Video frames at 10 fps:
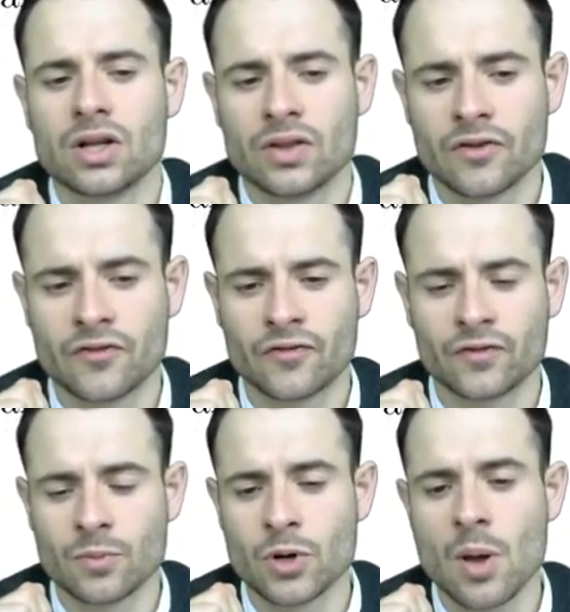
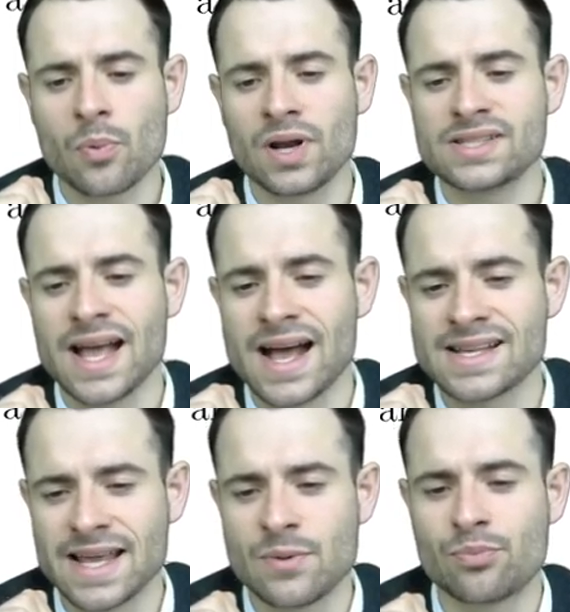the monopolist
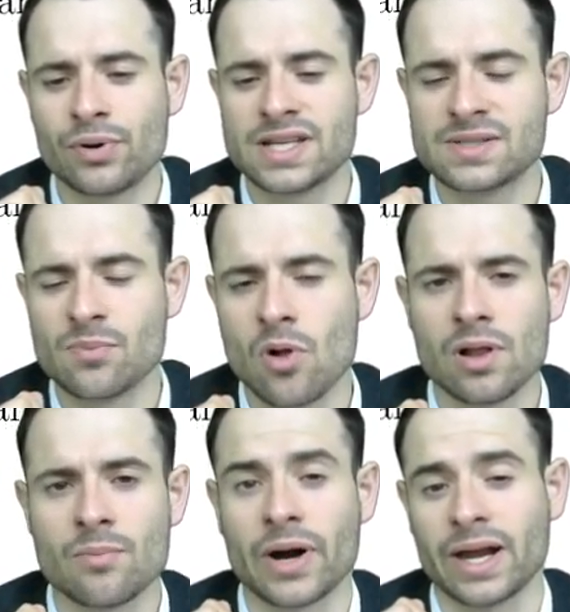has a pretty
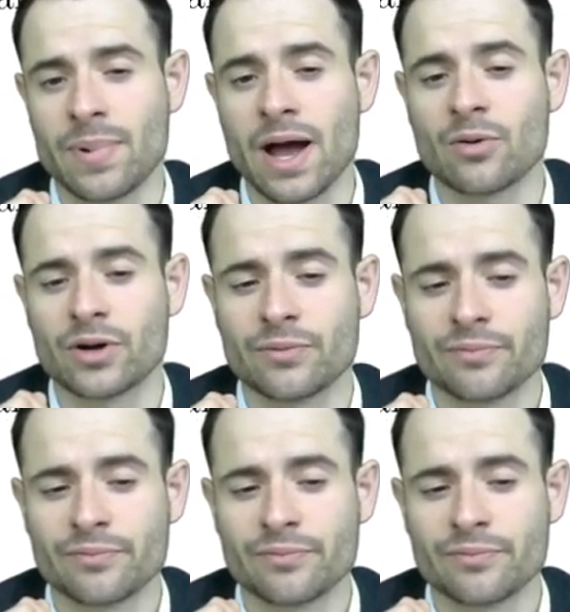small market power.